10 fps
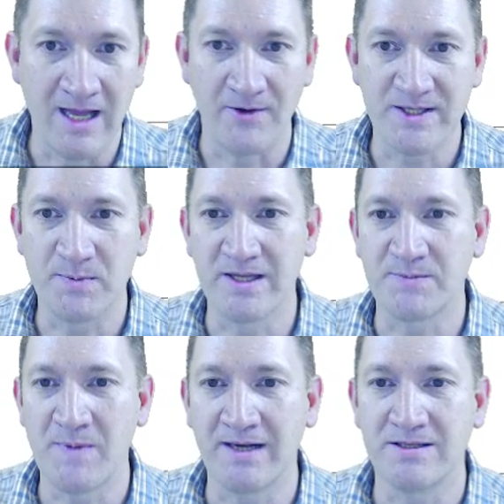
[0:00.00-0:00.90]
Now let's bring
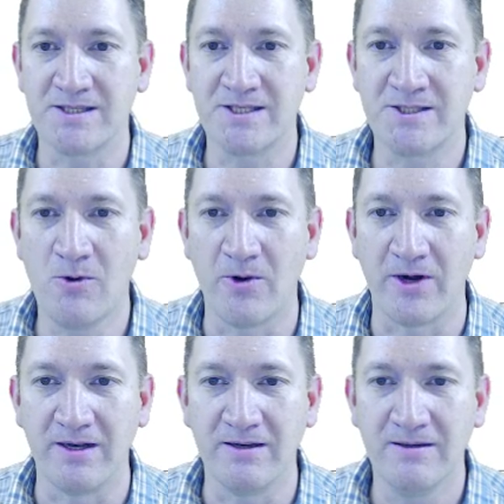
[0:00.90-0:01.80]
this back to
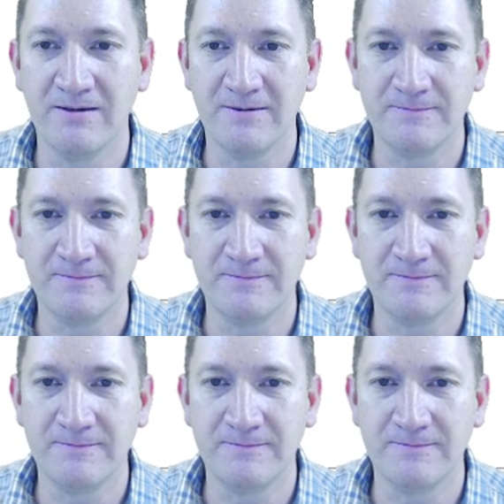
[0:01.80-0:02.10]
sorting.